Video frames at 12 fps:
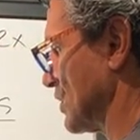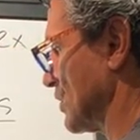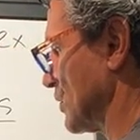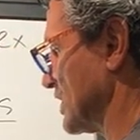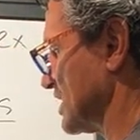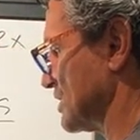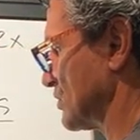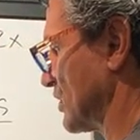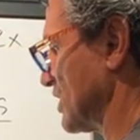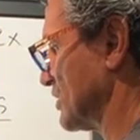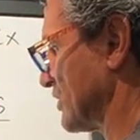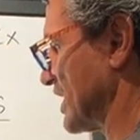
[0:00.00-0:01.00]
we need a
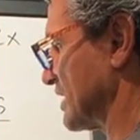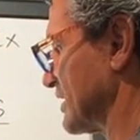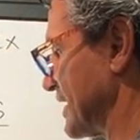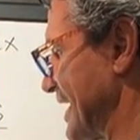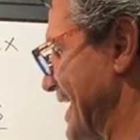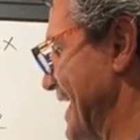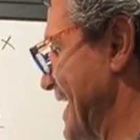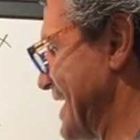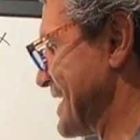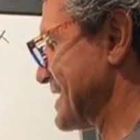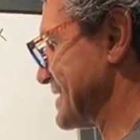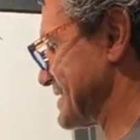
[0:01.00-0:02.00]
rear derailleur
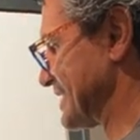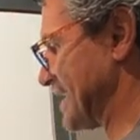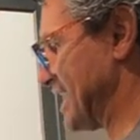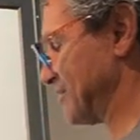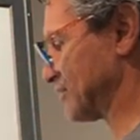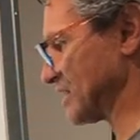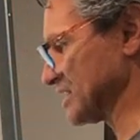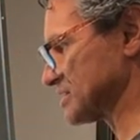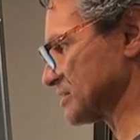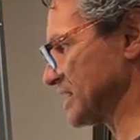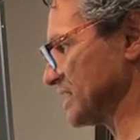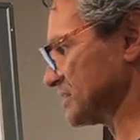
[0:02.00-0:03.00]
and a front
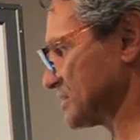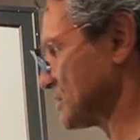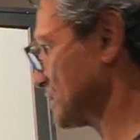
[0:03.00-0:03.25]
derailleur. So